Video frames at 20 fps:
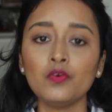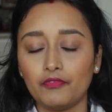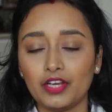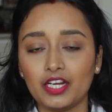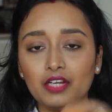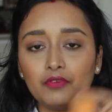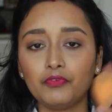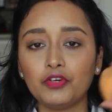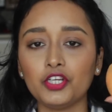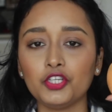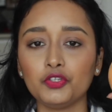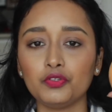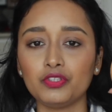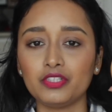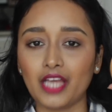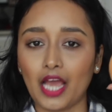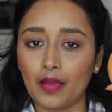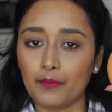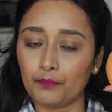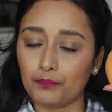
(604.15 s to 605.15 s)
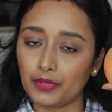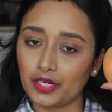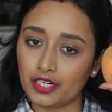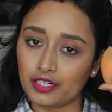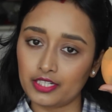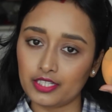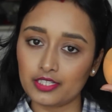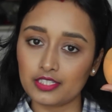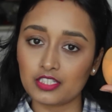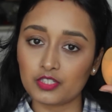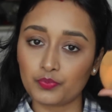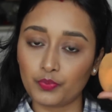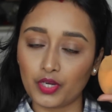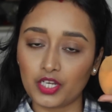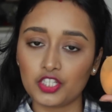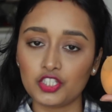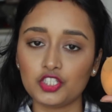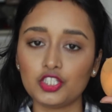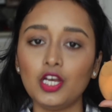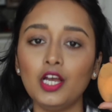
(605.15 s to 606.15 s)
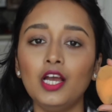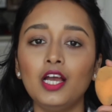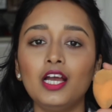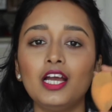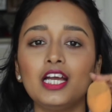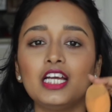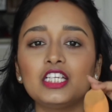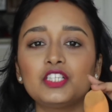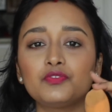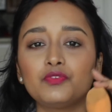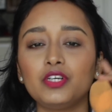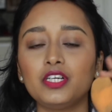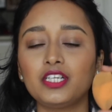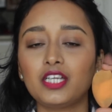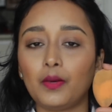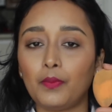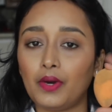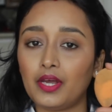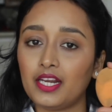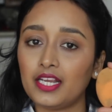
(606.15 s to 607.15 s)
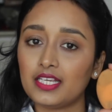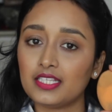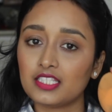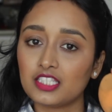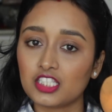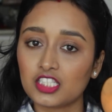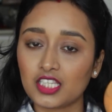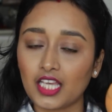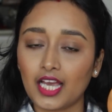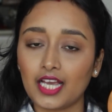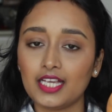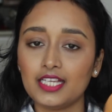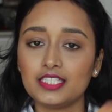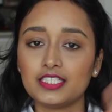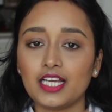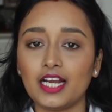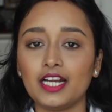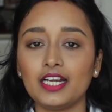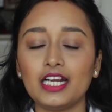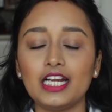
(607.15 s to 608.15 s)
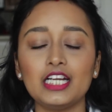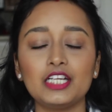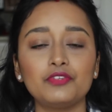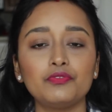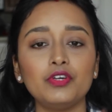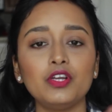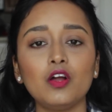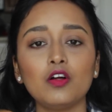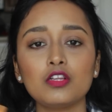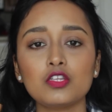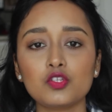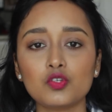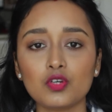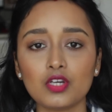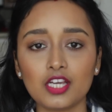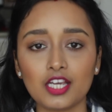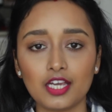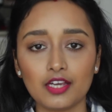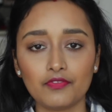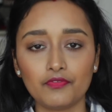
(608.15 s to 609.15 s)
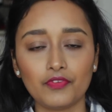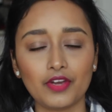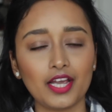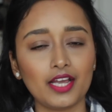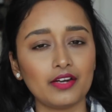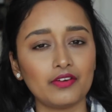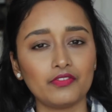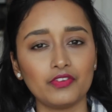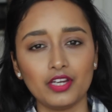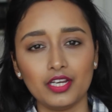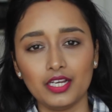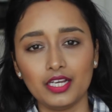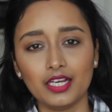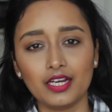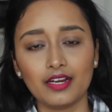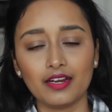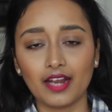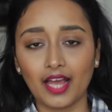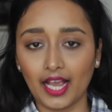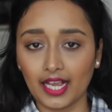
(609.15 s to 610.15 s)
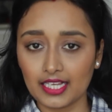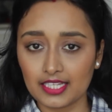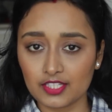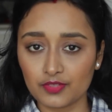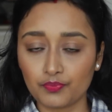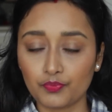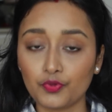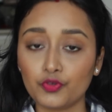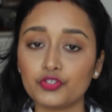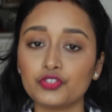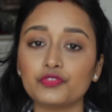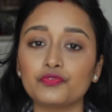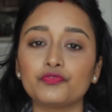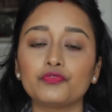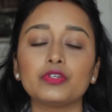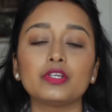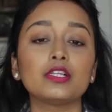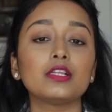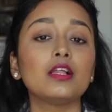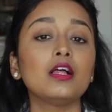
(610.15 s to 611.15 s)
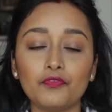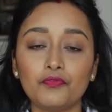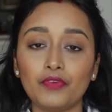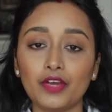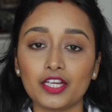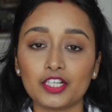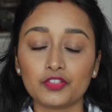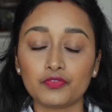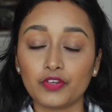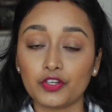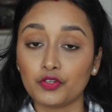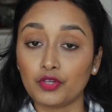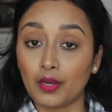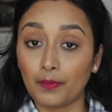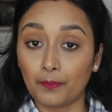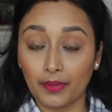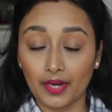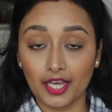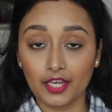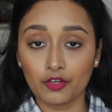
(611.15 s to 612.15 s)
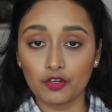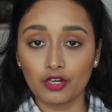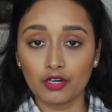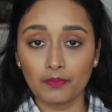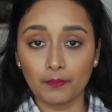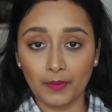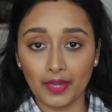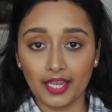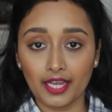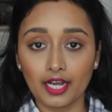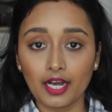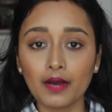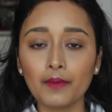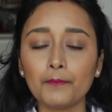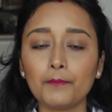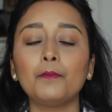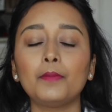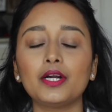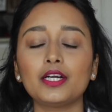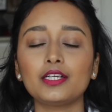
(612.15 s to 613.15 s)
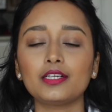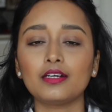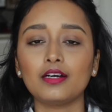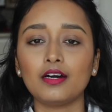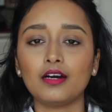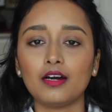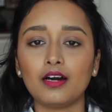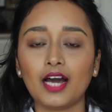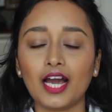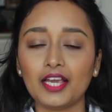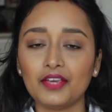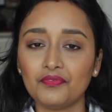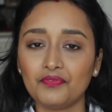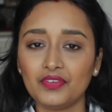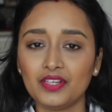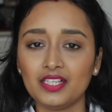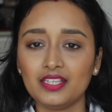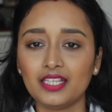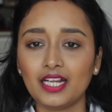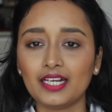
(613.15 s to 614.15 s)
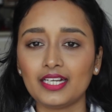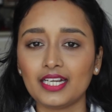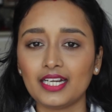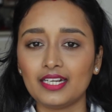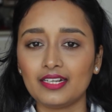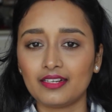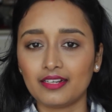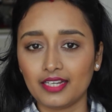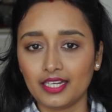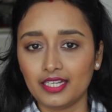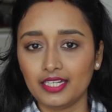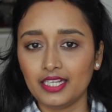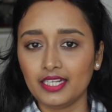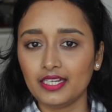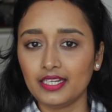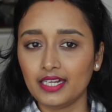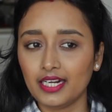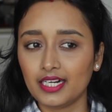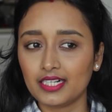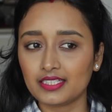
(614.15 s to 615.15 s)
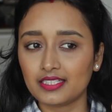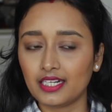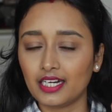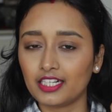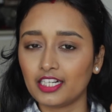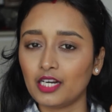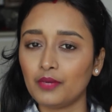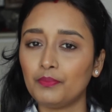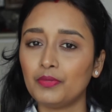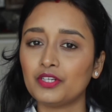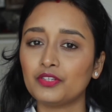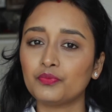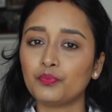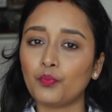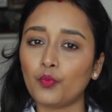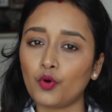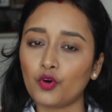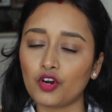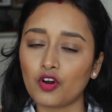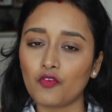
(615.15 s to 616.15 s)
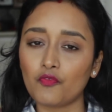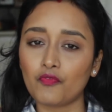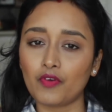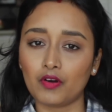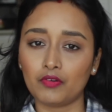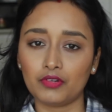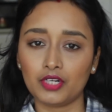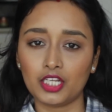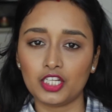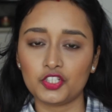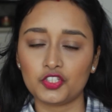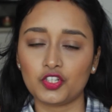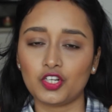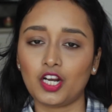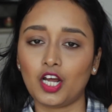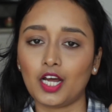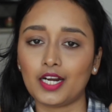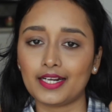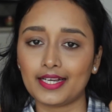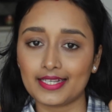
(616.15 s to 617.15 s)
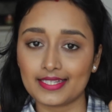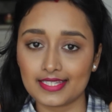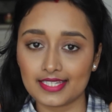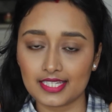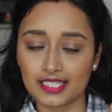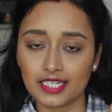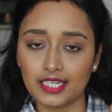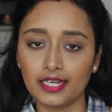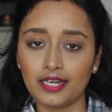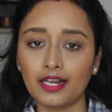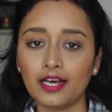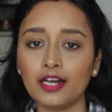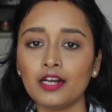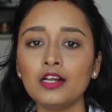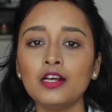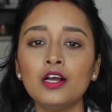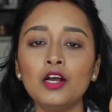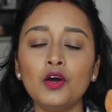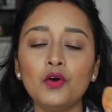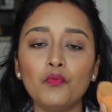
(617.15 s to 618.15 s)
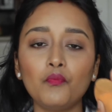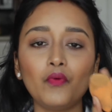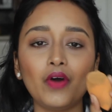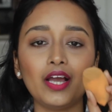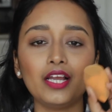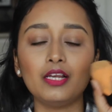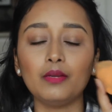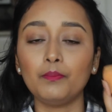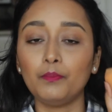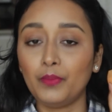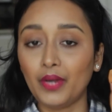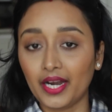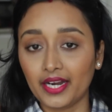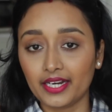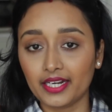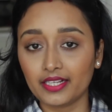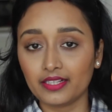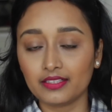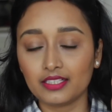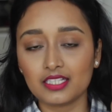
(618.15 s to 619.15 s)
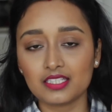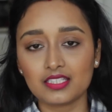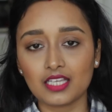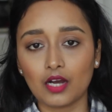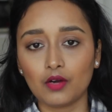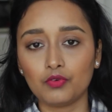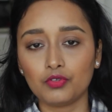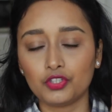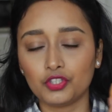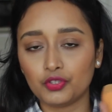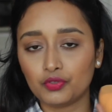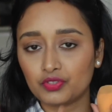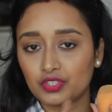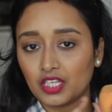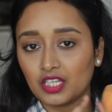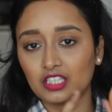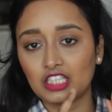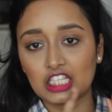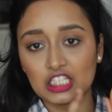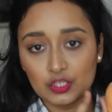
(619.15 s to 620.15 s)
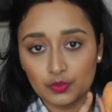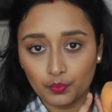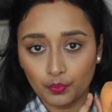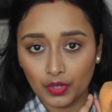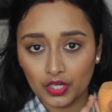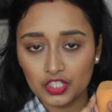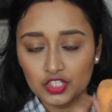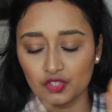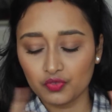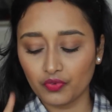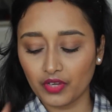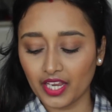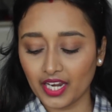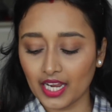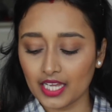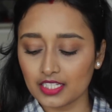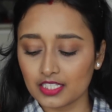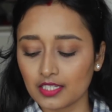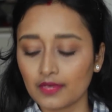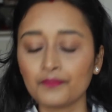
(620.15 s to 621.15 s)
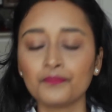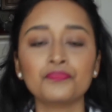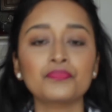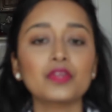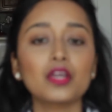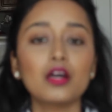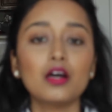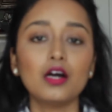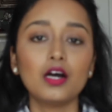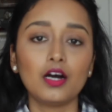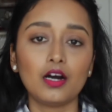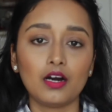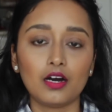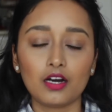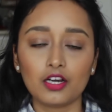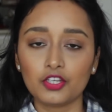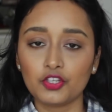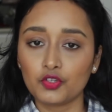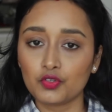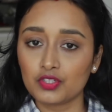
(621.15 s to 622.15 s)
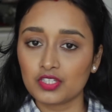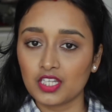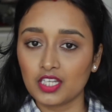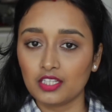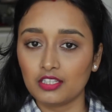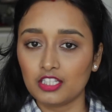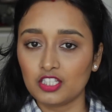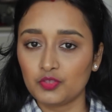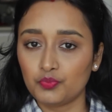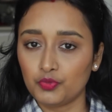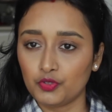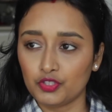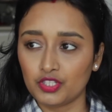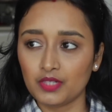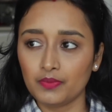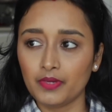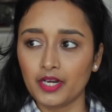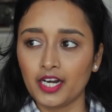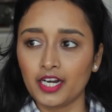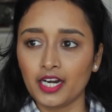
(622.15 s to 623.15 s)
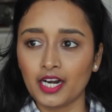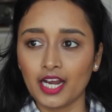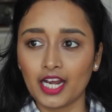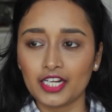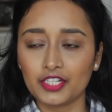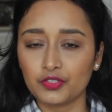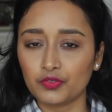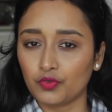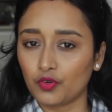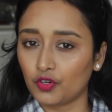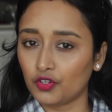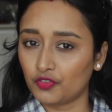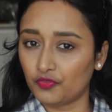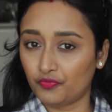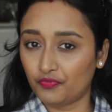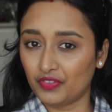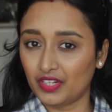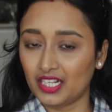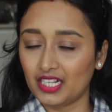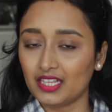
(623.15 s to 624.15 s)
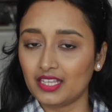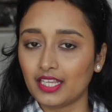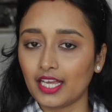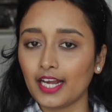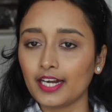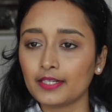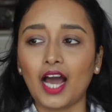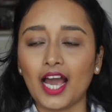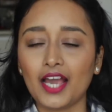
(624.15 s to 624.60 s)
Whenever you dampen this sponge, it will double in size, and it will also give a really nice beautiful effect when you apply your makeup. But I feel that it really needs little bit more of foundation or concealer while blending this out using this sponge, whereas using this beauty blender I do not feel that.